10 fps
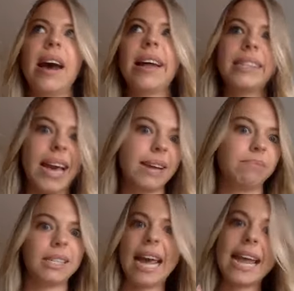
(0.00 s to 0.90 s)
I'd say,
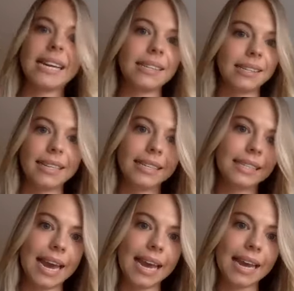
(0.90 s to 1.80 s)
10 to
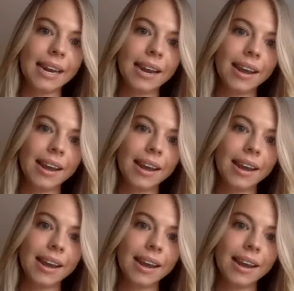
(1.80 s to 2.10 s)
16.